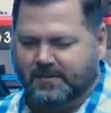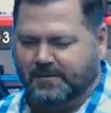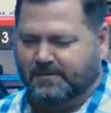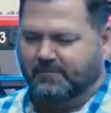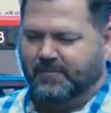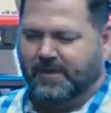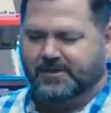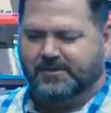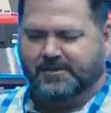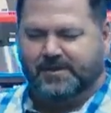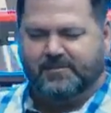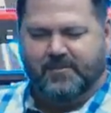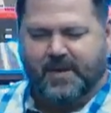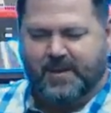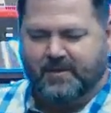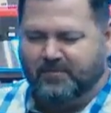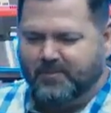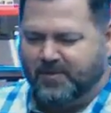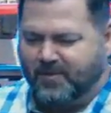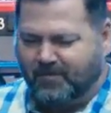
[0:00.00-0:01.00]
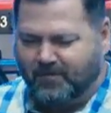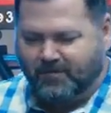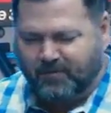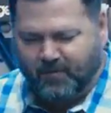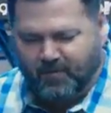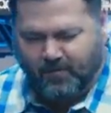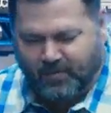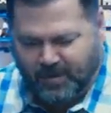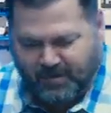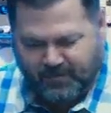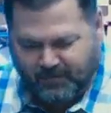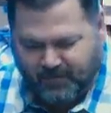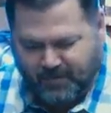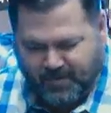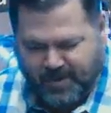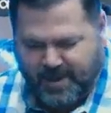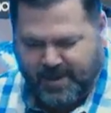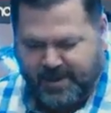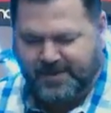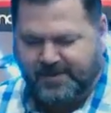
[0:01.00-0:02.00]
Man, she made beautiful, wonderful
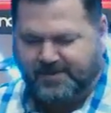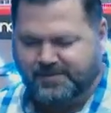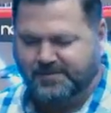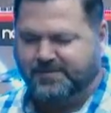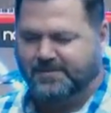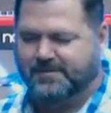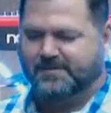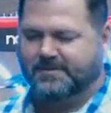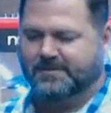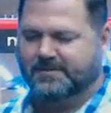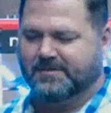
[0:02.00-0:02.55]
cakes.